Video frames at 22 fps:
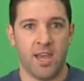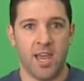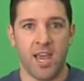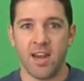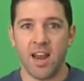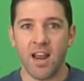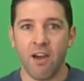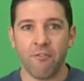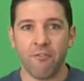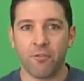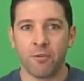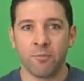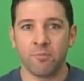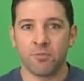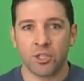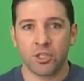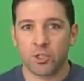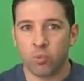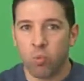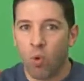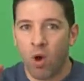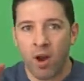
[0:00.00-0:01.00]
And not from
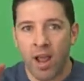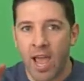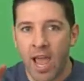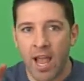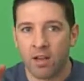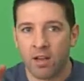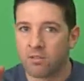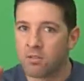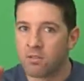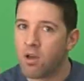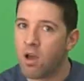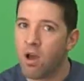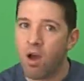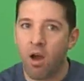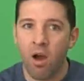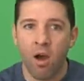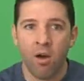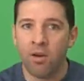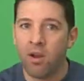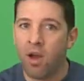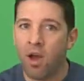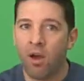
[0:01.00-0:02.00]
just one angle.
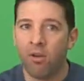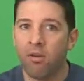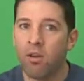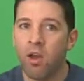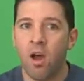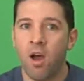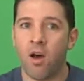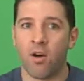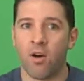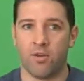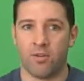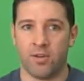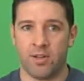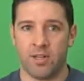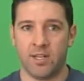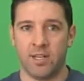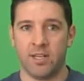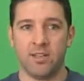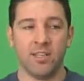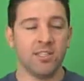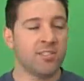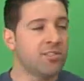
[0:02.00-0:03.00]
No, no, no.
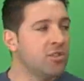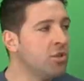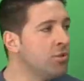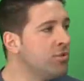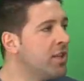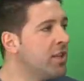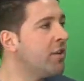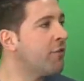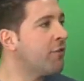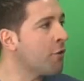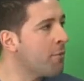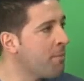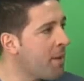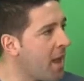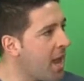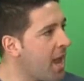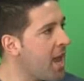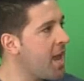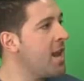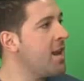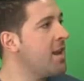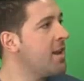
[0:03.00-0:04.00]
This dude did it from
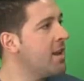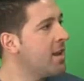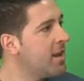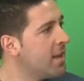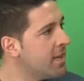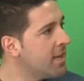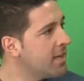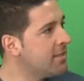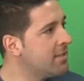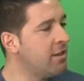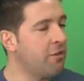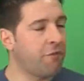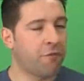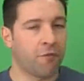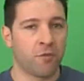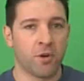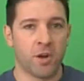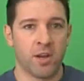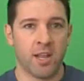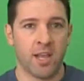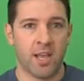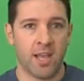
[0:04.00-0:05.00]
eight
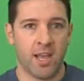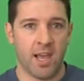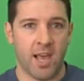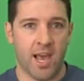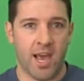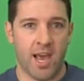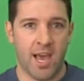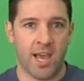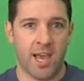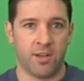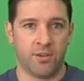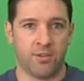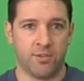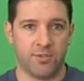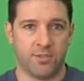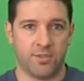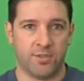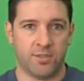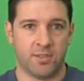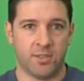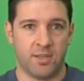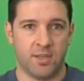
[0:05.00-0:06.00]
different
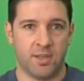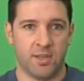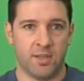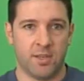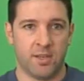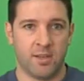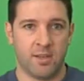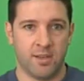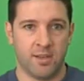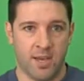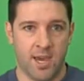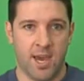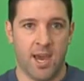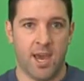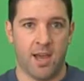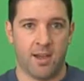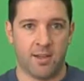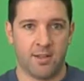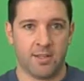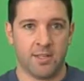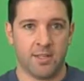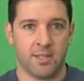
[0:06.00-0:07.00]
angles.
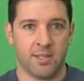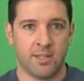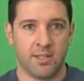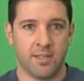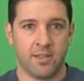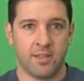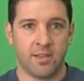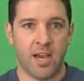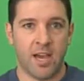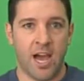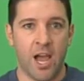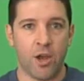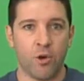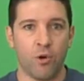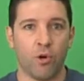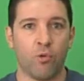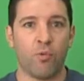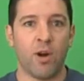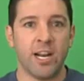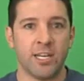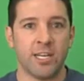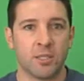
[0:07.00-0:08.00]
Yeah. The guy who
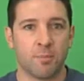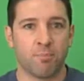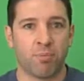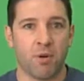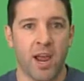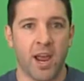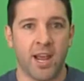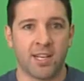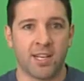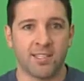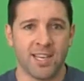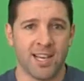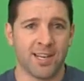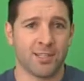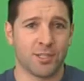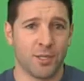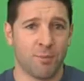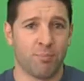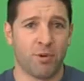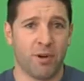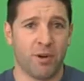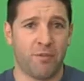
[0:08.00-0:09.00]
arranged the prank is
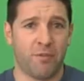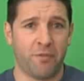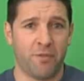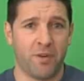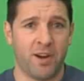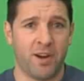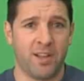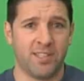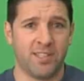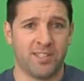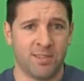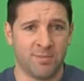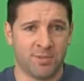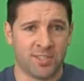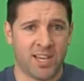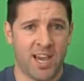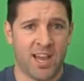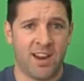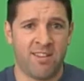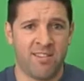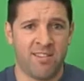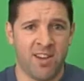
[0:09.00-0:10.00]
actually pretty funny. Seems
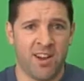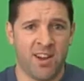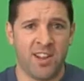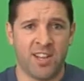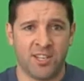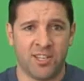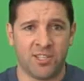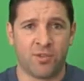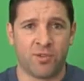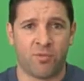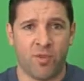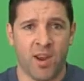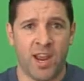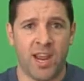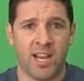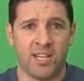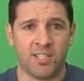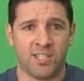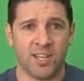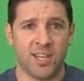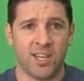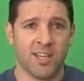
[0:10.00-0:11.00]
kind of nutty and
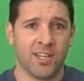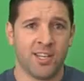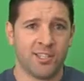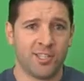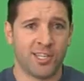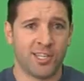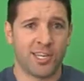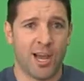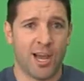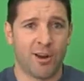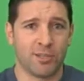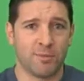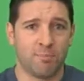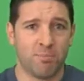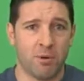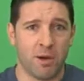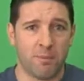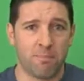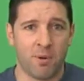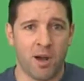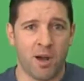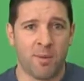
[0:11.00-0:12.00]
deranged. Check out his
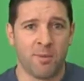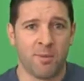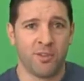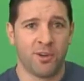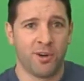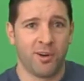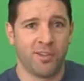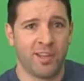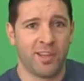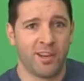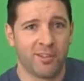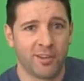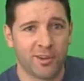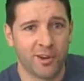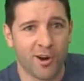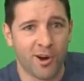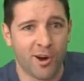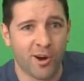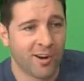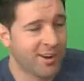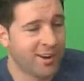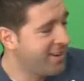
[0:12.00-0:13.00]
butt bomb on the hood of the end of the
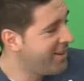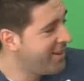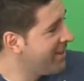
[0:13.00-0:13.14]
car.